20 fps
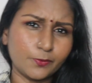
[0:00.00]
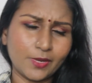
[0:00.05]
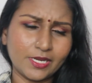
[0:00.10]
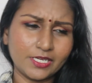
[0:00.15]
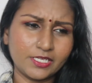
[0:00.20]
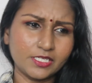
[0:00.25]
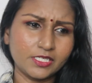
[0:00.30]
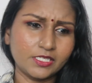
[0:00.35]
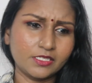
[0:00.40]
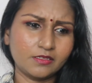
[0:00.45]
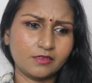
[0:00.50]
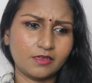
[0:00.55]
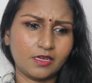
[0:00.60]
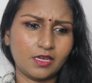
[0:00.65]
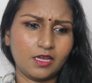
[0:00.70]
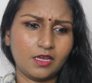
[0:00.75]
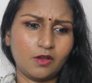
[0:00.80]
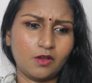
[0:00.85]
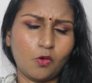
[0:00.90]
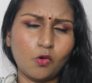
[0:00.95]
weighted
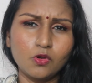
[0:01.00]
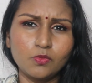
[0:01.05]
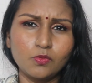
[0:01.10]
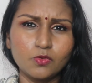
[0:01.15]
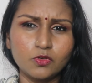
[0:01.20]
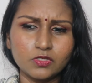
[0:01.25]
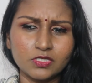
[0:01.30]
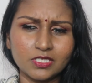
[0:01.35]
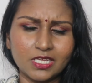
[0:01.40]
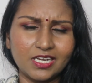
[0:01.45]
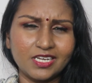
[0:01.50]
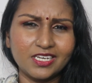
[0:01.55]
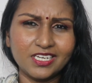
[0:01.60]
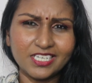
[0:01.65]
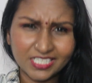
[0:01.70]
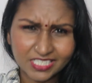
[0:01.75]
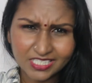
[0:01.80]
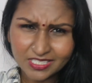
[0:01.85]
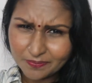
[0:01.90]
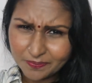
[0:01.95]
uh, almost a
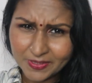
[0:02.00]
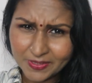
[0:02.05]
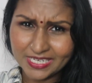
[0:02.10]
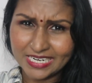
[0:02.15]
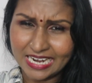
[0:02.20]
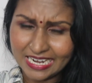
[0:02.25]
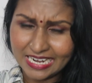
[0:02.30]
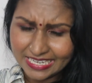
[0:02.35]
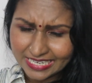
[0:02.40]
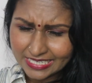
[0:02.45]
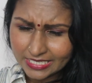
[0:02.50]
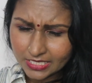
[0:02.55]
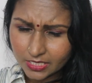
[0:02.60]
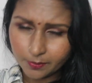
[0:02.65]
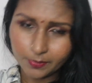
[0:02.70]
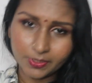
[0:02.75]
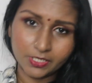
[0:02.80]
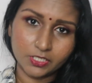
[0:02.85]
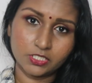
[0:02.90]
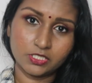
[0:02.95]
little bit a little
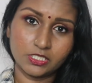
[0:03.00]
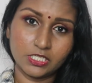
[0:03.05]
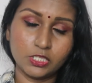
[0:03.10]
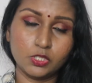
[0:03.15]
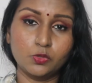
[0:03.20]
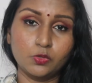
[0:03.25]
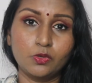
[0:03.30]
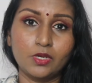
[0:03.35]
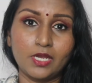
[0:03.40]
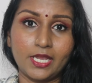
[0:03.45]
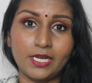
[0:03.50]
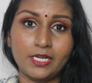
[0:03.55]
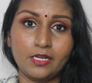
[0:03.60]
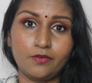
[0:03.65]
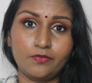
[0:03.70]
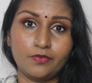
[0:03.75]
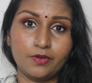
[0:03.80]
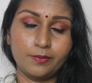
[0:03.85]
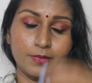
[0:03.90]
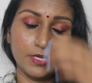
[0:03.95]
bit see-through kind
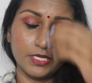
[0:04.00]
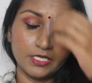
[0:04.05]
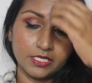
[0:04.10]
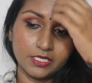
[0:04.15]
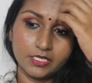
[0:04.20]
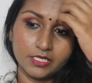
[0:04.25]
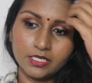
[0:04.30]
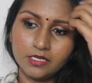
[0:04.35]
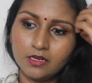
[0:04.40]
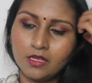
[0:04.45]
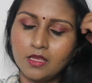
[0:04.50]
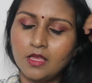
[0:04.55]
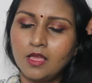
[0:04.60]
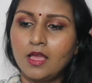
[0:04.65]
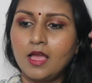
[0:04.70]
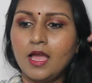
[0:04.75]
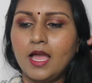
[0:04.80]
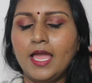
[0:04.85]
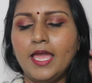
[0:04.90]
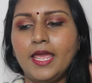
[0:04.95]
of a material
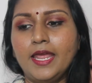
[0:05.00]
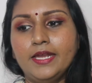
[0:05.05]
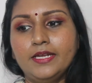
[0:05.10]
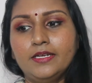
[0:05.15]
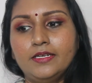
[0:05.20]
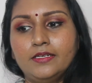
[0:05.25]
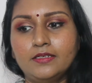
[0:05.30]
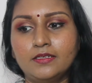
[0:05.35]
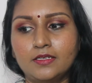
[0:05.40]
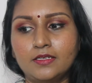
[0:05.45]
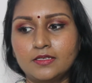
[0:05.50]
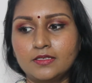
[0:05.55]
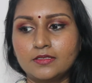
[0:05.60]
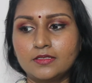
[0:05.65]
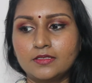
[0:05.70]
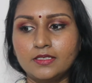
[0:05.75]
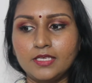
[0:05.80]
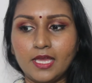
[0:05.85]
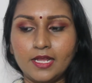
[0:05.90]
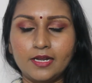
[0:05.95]
and
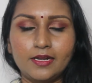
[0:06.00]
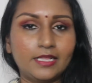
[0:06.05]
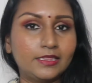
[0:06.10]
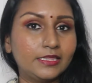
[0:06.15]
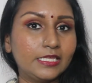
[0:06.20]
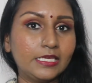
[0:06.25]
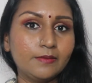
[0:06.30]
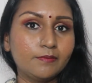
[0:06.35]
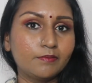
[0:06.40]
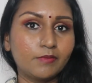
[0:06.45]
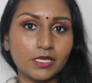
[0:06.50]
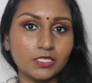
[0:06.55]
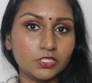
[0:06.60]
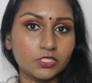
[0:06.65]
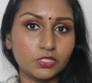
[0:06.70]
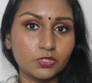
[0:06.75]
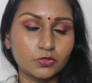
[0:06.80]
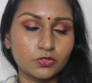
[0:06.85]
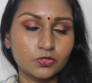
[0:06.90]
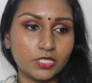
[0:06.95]
yeah nothing much
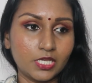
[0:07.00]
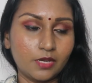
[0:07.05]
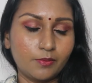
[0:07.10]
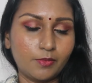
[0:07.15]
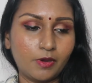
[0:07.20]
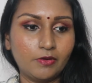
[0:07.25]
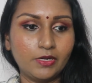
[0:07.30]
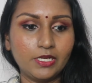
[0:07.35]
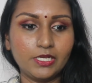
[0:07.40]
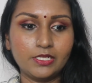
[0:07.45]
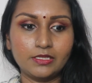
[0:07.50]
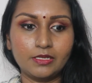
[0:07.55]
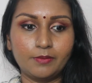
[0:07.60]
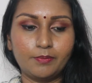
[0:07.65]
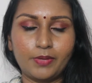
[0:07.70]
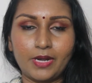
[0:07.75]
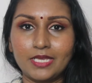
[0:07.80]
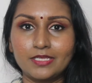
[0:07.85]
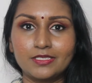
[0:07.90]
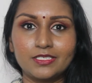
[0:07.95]
to say about it the
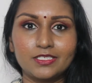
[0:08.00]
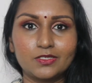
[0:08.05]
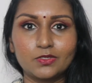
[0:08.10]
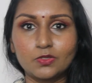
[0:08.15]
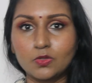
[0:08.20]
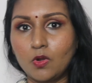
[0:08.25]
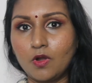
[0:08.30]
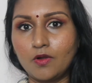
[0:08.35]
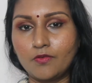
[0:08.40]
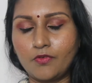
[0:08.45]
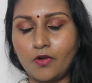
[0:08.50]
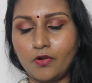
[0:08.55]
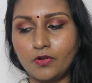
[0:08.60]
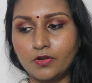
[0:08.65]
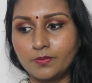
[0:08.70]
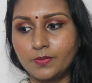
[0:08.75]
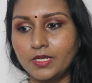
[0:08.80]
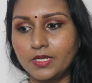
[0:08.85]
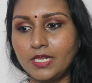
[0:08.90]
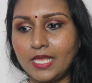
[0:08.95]
price is so
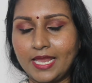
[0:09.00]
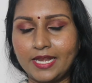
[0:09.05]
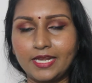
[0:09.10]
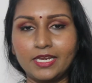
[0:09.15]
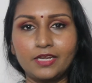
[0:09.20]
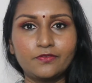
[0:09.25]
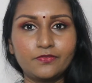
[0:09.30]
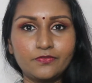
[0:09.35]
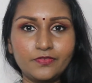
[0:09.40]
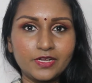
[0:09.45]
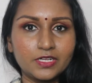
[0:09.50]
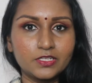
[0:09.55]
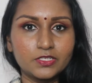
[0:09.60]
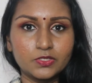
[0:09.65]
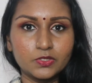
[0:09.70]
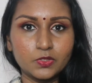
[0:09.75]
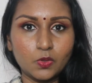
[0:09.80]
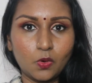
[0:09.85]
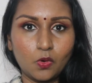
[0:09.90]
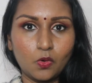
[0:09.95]
affordable and it feels
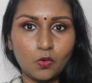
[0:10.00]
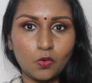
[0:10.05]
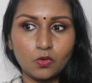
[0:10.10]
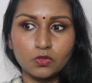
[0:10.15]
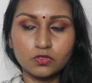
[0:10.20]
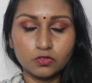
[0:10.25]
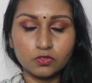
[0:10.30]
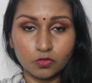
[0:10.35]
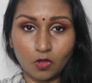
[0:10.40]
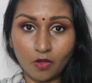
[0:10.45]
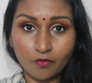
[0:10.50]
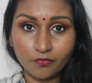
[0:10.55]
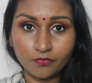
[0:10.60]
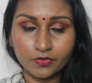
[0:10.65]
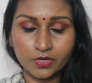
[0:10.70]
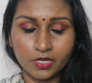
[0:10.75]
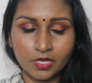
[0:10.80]
so soft